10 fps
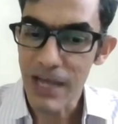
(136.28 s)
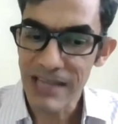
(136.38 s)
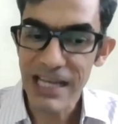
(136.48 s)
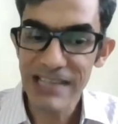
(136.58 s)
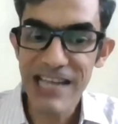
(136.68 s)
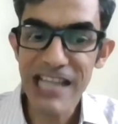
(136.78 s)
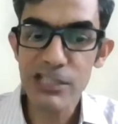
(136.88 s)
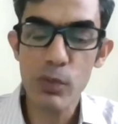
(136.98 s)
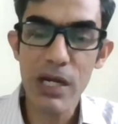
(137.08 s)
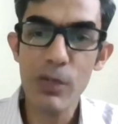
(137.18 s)
And
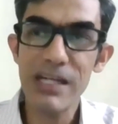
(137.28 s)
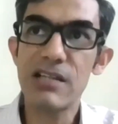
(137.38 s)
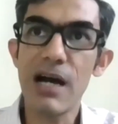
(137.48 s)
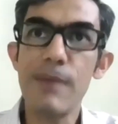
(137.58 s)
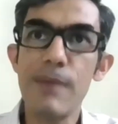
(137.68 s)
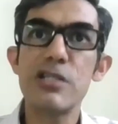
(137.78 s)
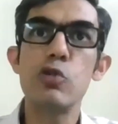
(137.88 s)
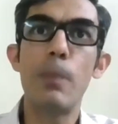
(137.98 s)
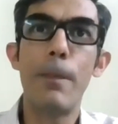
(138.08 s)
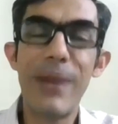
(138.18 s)
that's where, when it comes
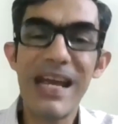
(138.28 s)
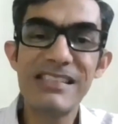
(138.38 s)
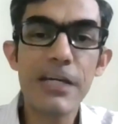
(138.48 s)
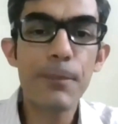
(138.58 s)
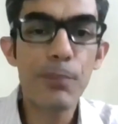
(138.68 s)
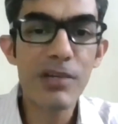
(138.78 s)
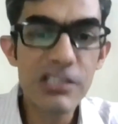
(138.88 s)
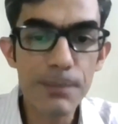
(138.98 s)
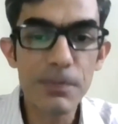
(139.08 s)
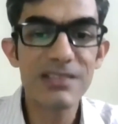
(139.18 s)
to basic
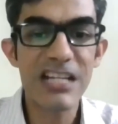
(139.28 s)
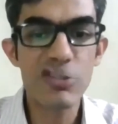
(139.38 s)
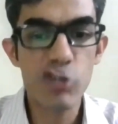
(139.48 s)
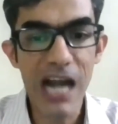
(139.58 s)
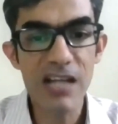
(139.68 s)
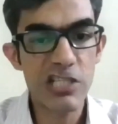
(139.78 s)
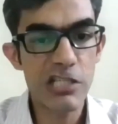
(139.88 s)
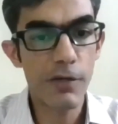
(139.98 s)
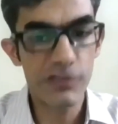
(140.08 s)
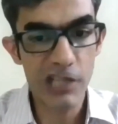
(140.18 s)
principles and
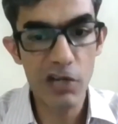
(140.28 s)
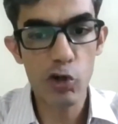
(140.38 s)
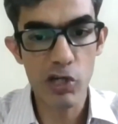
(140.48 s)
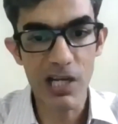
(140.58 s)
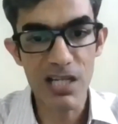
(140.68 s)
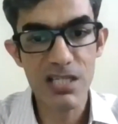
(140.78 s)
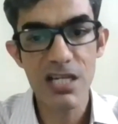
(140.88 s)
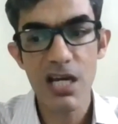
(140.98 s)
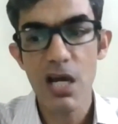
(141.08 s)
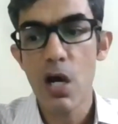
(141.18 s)
strategies of zero trust,
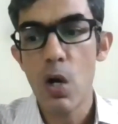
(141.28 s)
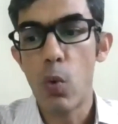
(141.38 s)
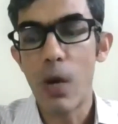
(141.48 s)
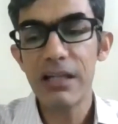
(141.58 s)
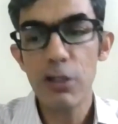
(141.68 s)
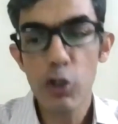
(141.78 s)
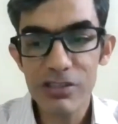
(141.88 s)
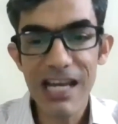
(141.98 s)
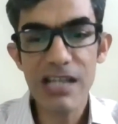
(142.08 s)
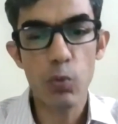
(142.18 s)
one
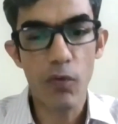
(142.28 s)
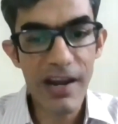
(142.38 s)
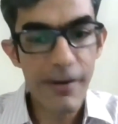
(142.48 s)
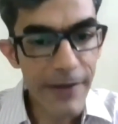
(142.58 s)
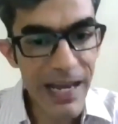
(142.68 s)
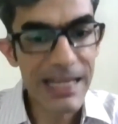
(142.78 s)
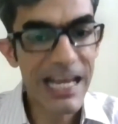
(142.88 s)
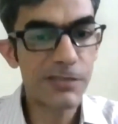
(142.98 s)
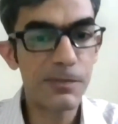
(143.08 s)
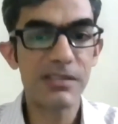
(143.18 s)
looks at verifying
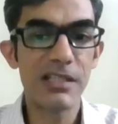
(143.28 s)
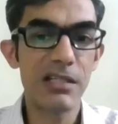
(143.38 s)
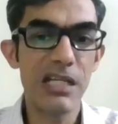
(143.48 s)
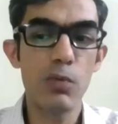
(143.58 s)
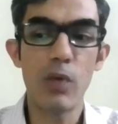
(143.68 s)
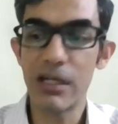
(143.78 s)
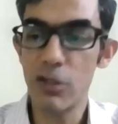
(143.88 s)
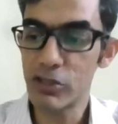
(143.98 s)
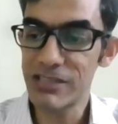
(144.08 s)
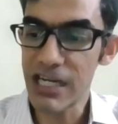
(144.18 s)
explicitly, one
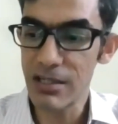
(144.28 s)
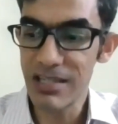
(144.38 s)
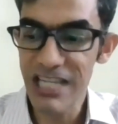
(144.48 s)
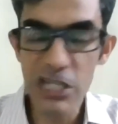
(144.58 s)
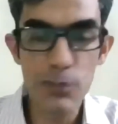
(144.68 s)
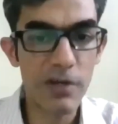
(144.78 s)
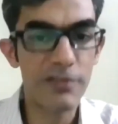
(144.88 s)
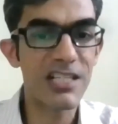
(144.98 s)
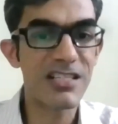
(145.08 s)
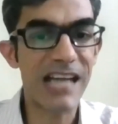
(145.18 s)
looks at least
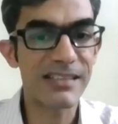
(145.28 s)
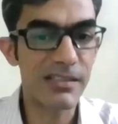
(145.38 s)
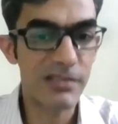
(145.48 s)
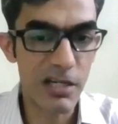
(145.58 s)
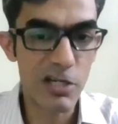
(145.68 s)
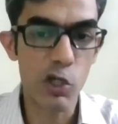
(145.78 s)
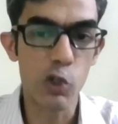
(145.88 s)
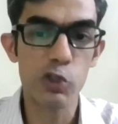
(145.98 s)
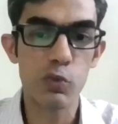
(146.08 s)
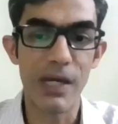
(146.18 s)
privileged access
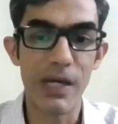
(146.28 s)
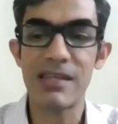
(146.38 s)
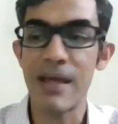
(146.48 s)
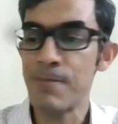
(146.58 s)
controls with